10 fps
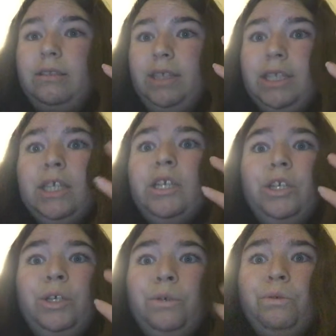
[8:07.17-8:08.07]
This is a
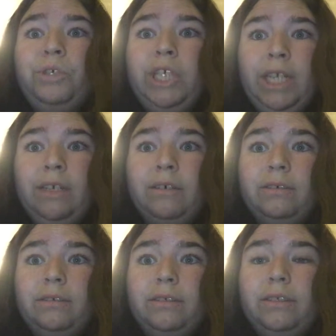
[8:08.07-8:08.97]
huge deal.
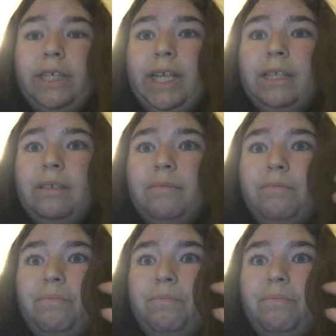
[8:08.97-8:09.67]
It's